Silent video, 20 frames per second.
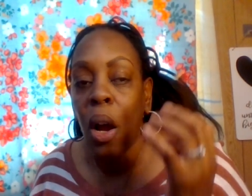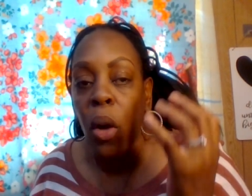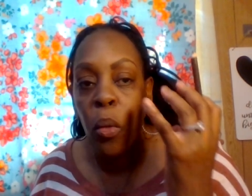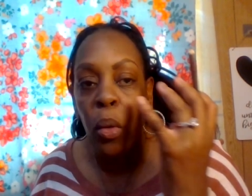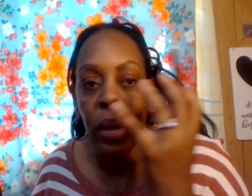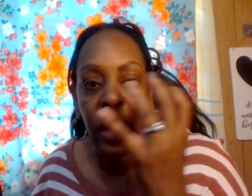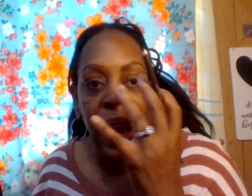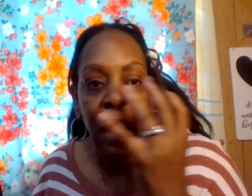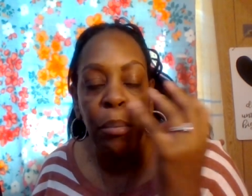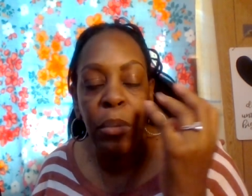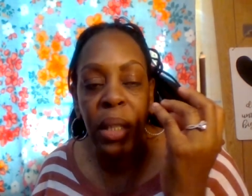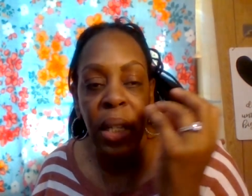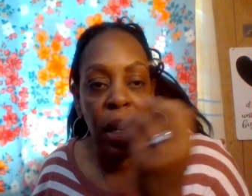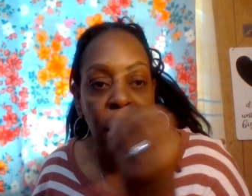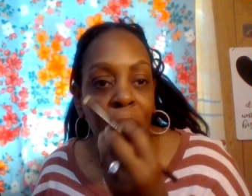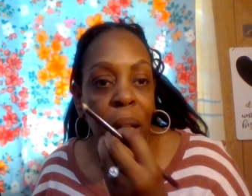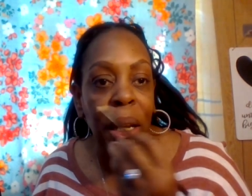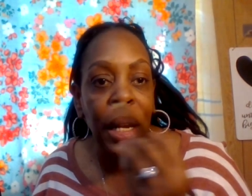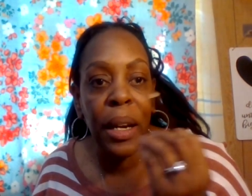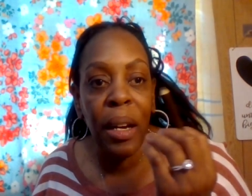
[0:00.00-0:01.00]
when I'm
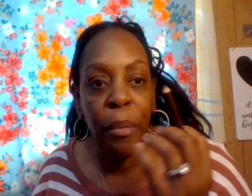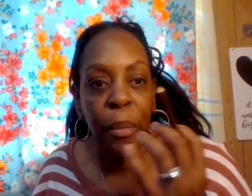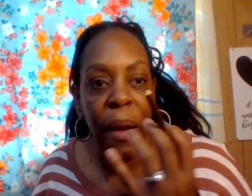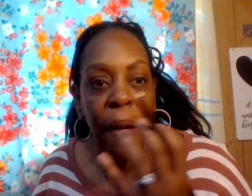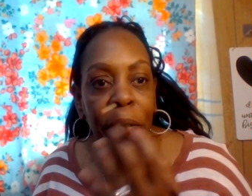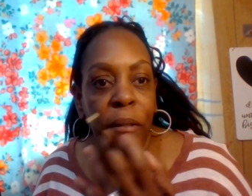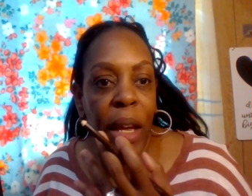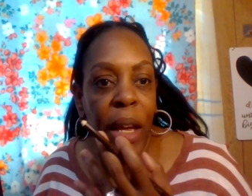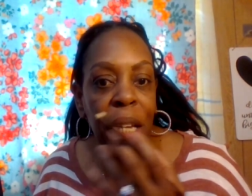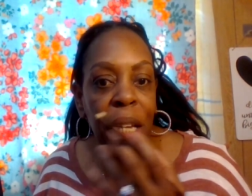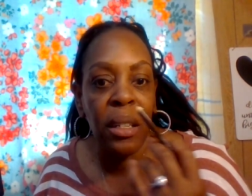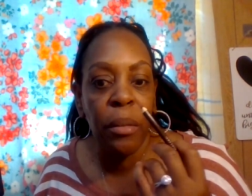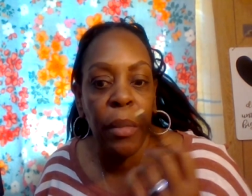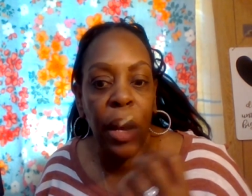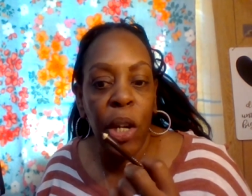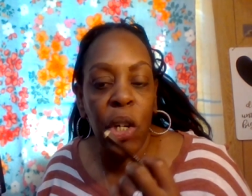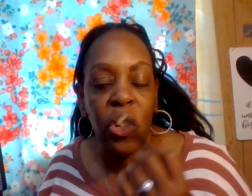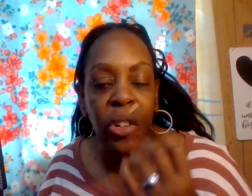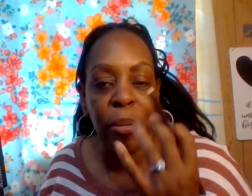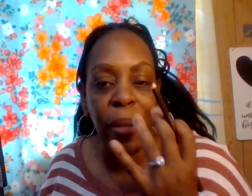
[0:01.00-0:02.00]
done cleaning my face and
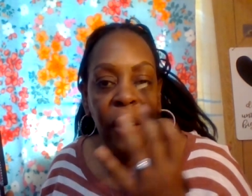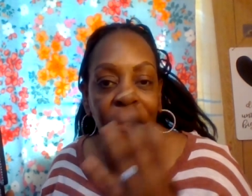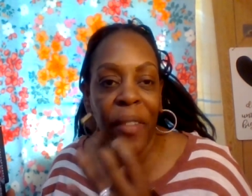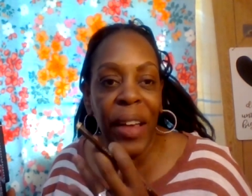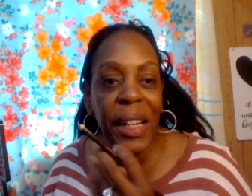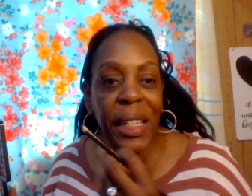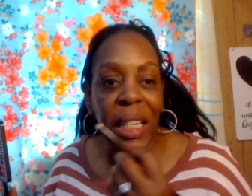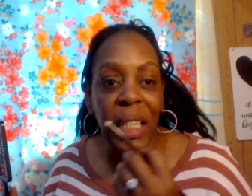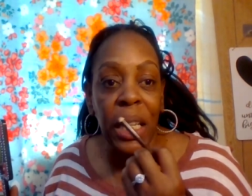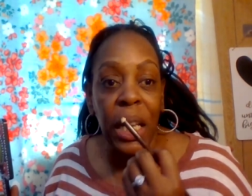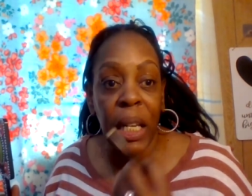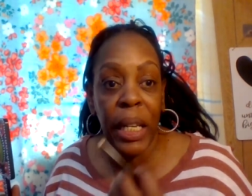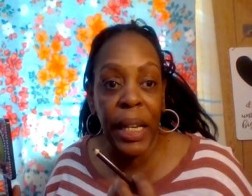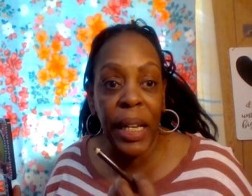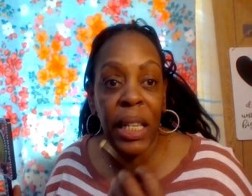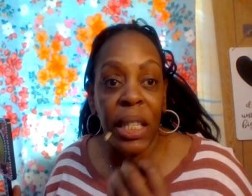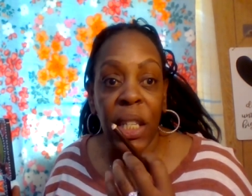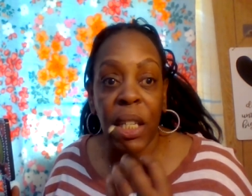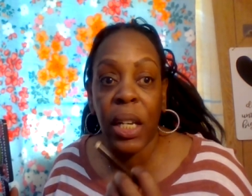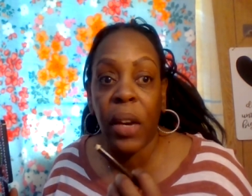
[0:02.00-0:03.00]
make sure my face is
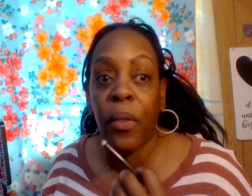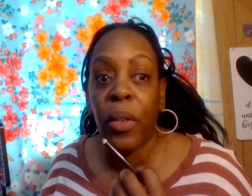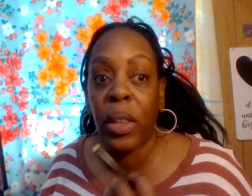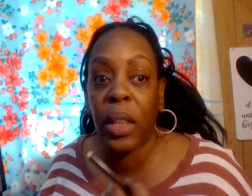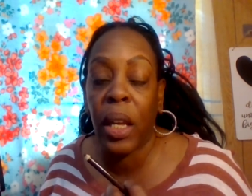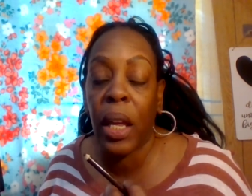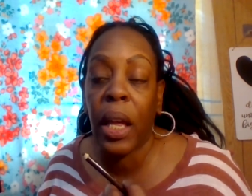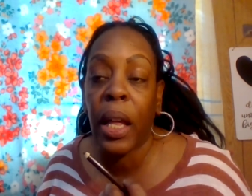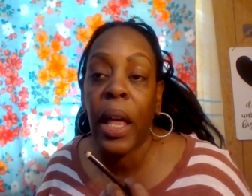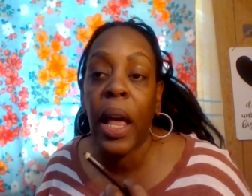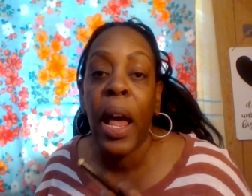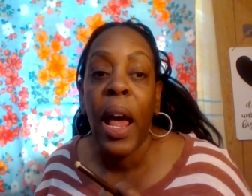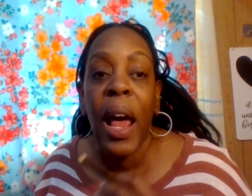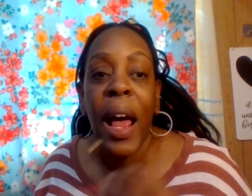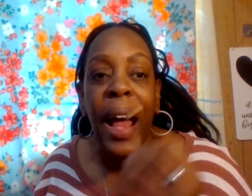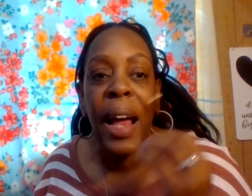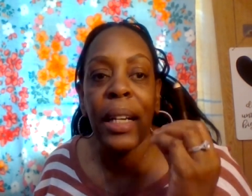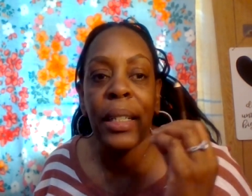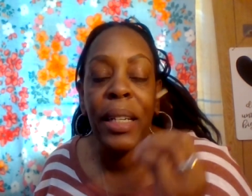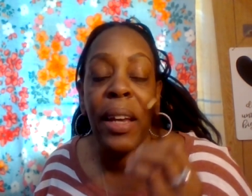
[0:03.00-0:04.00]
cleansed and everything
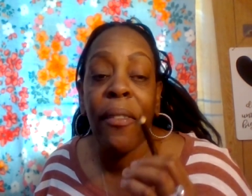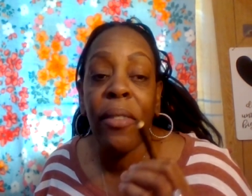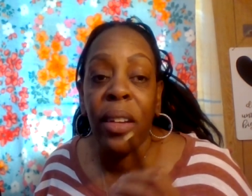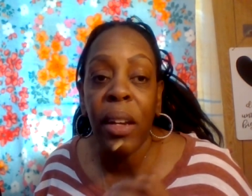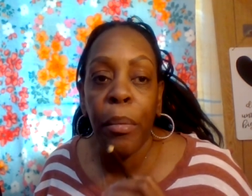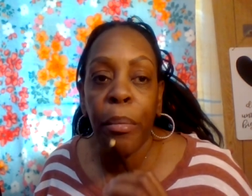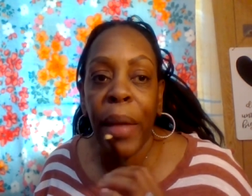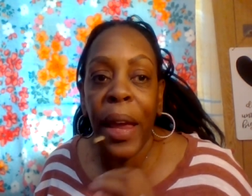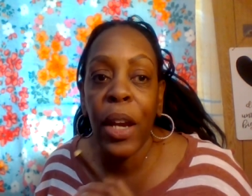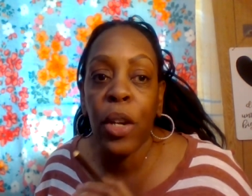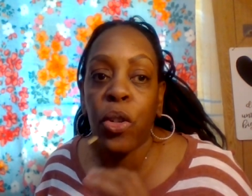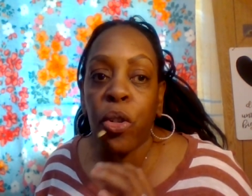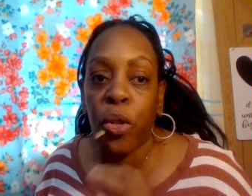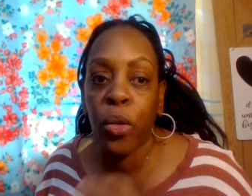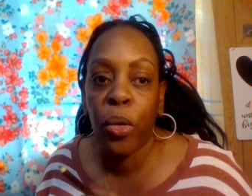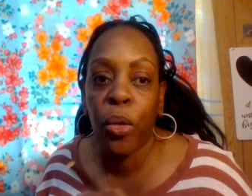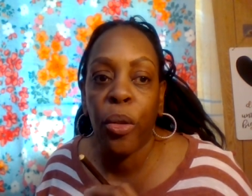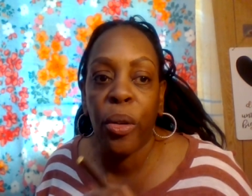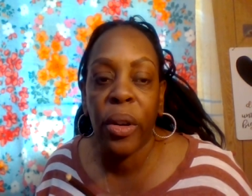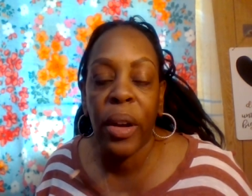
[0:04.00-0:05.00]
I definitely make
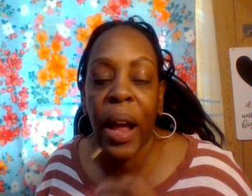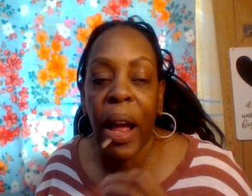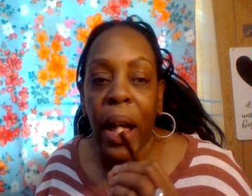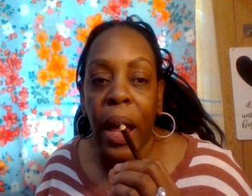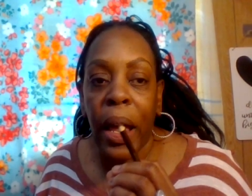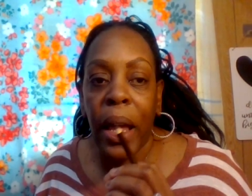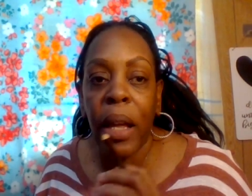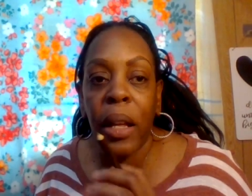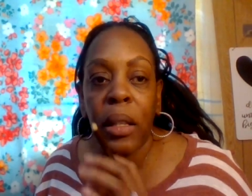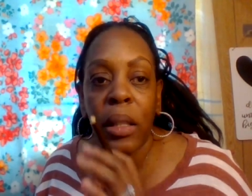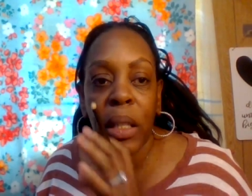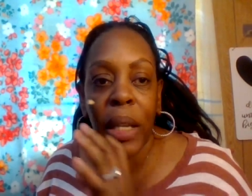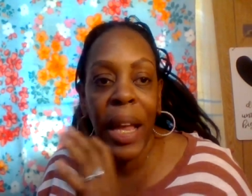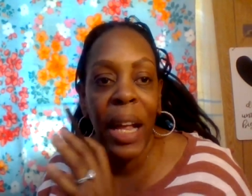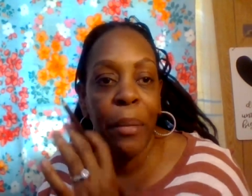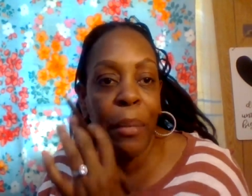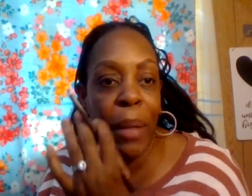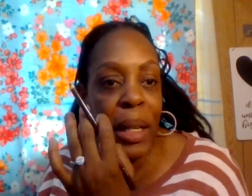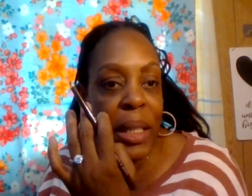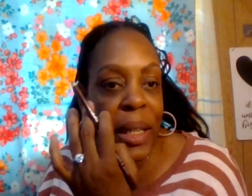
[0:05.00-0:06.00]
sure I
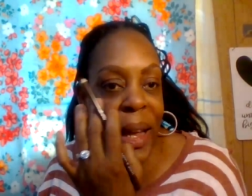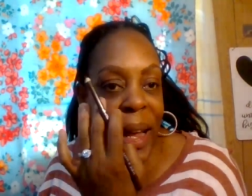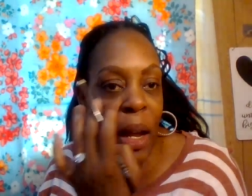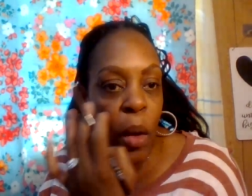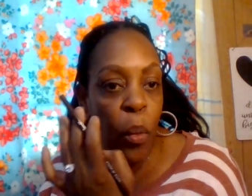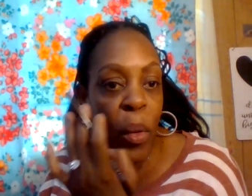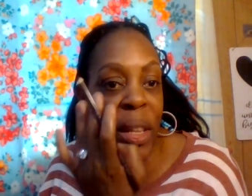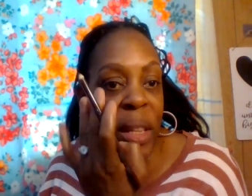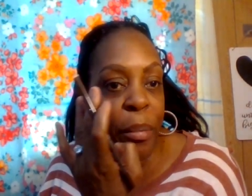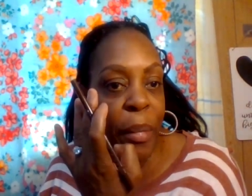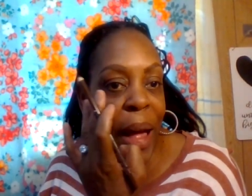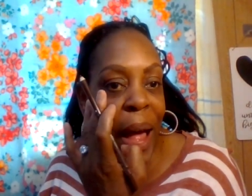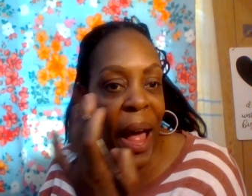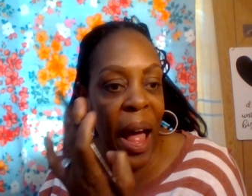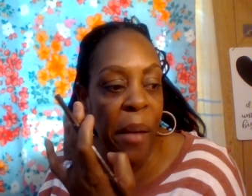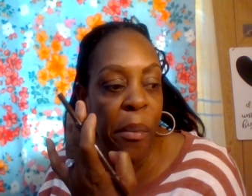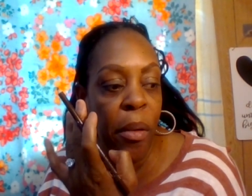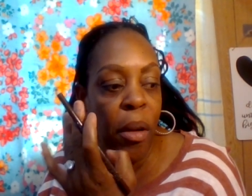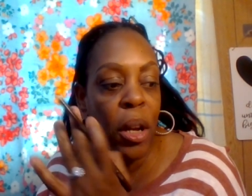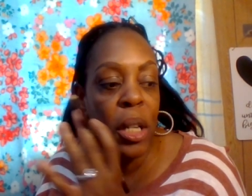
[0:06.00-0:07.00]
take my time with my
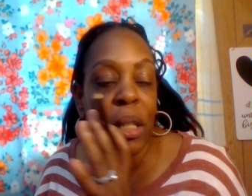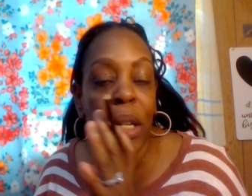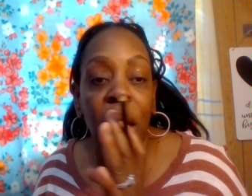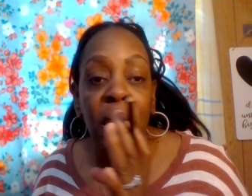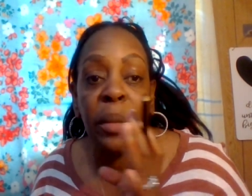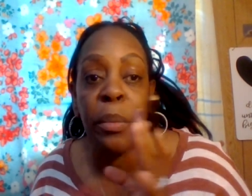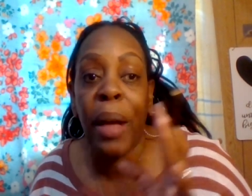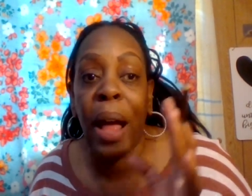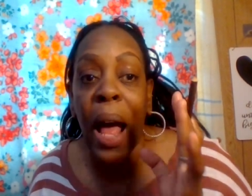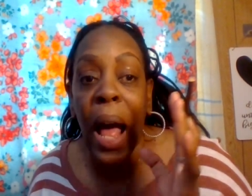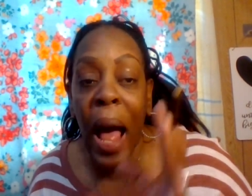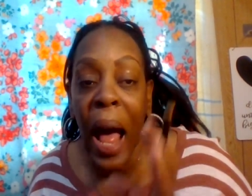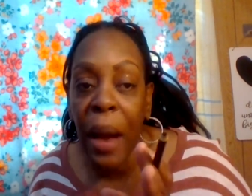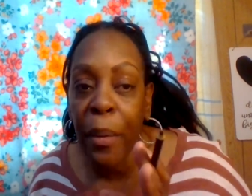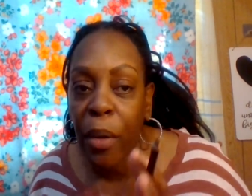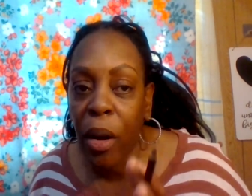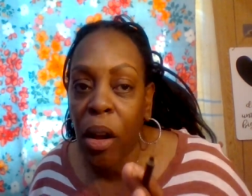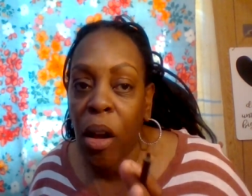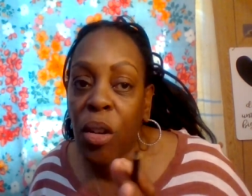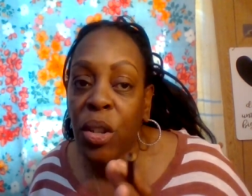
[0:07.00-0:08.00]
eyebrows because my
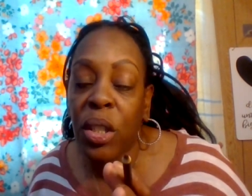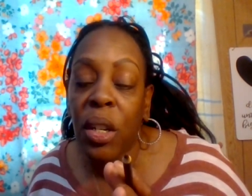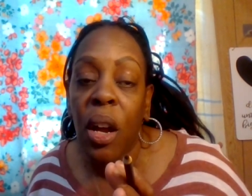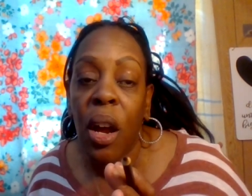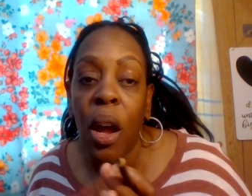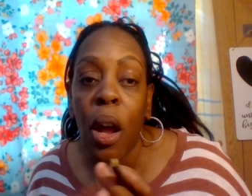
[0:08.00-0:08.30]
eyebrows